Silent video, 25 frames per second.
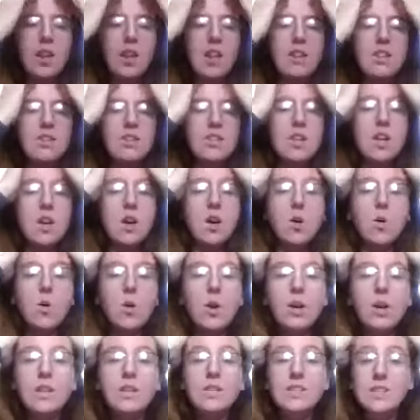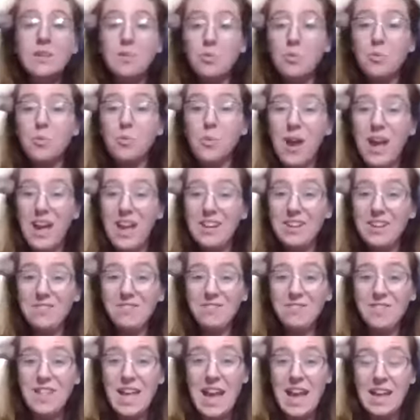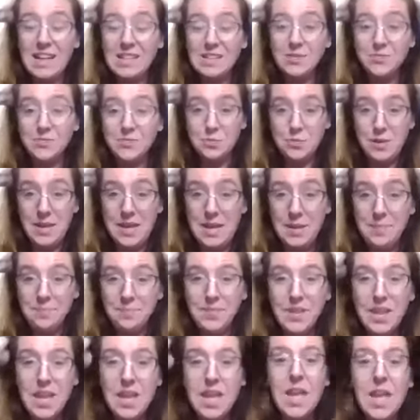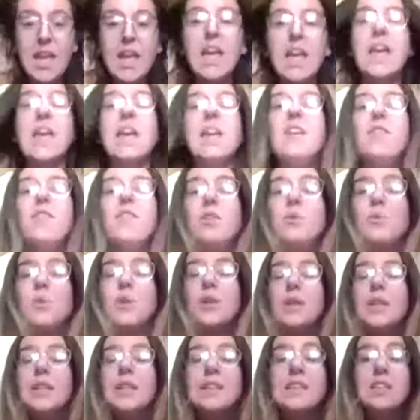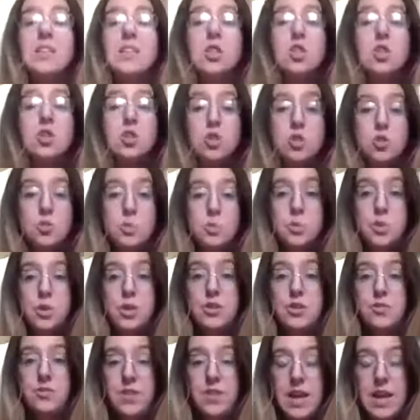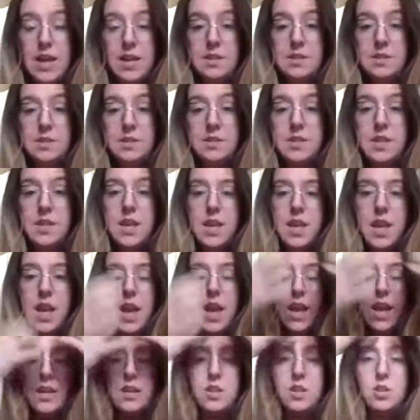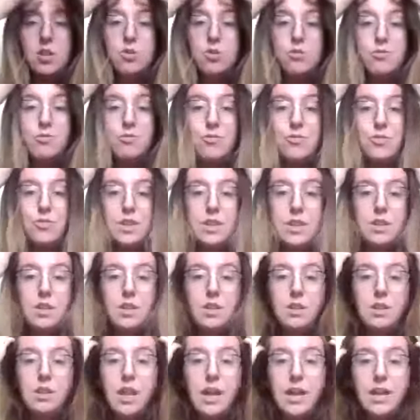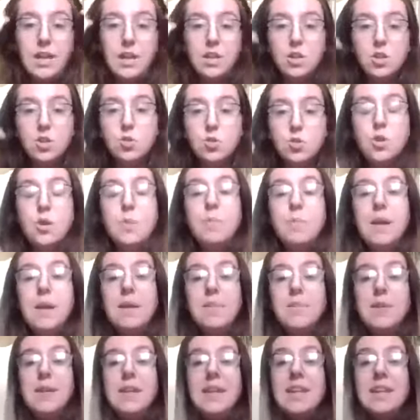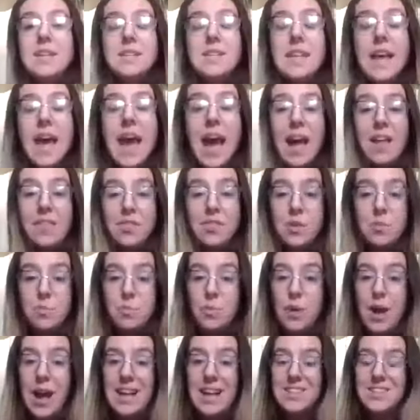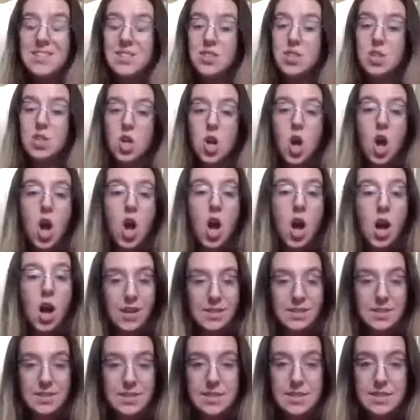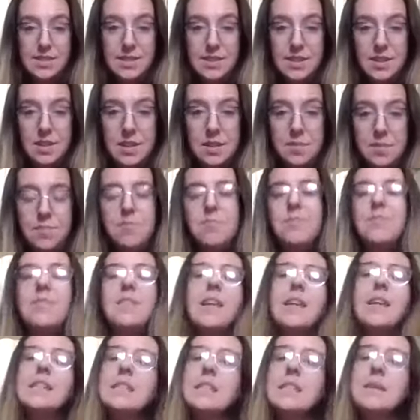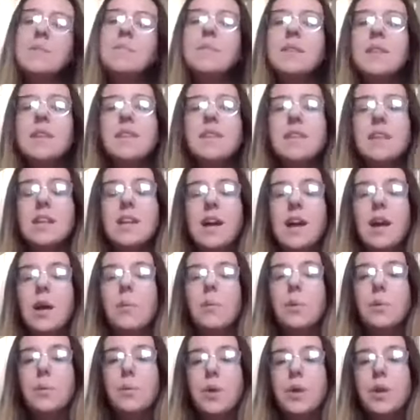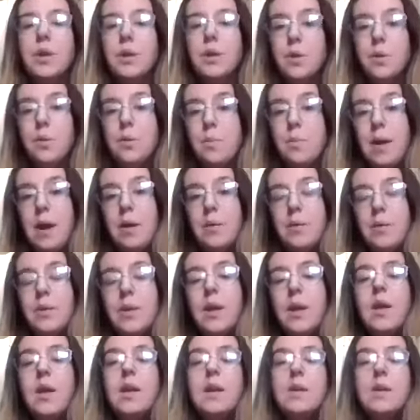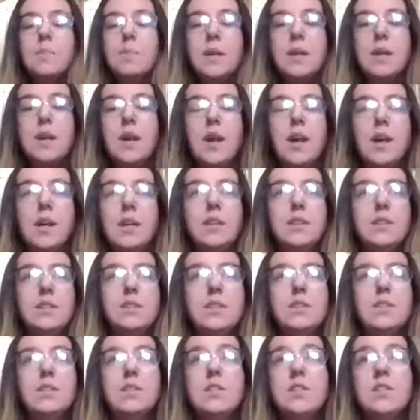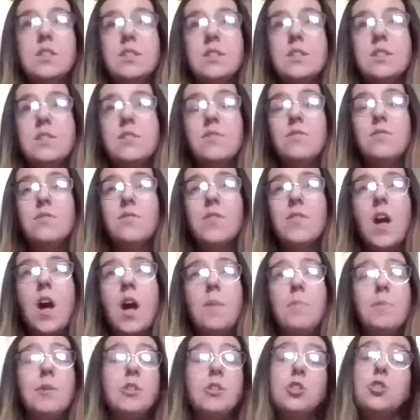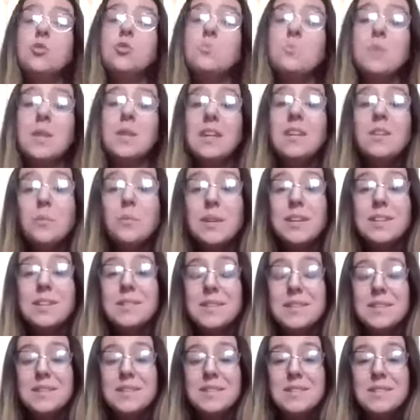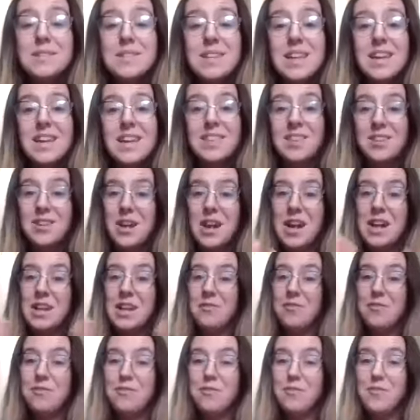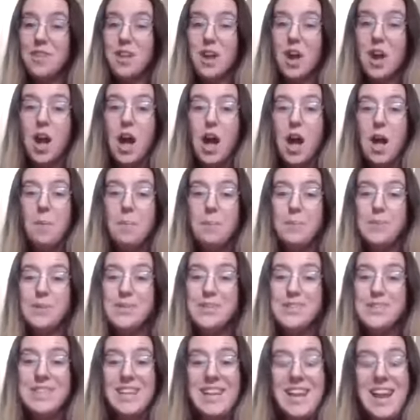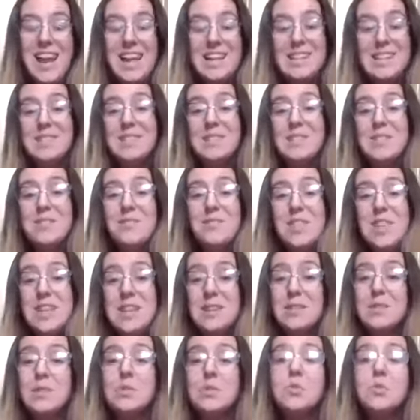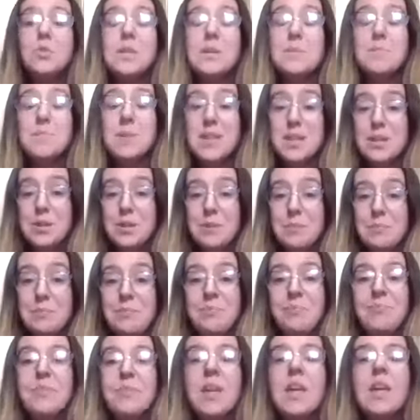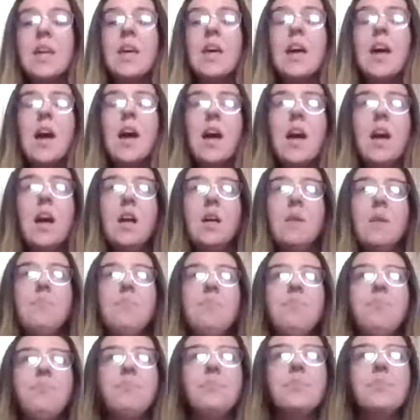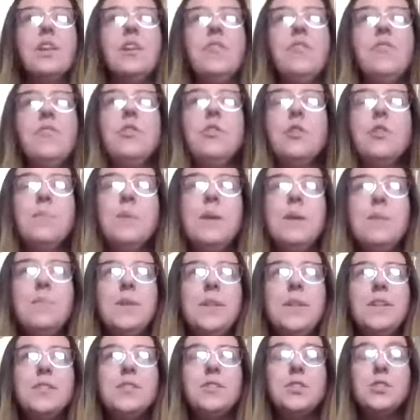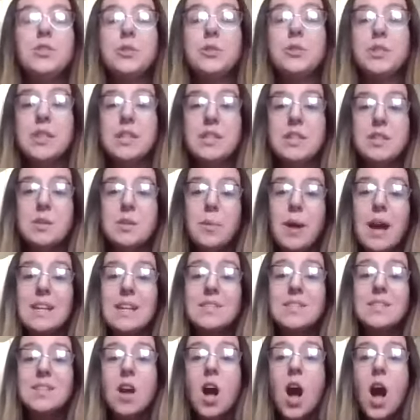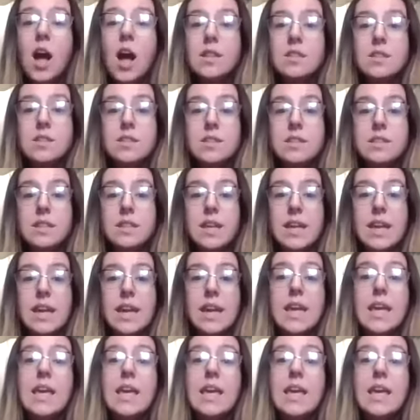So some red flags for me. If you are in the newborn phase and you feel like your baby is at the breast constantly, that's something that I would want to know about, because the two main reasons, and they're kind of opposite ends of the extreme here. If your baby is nursing at the breast constantly,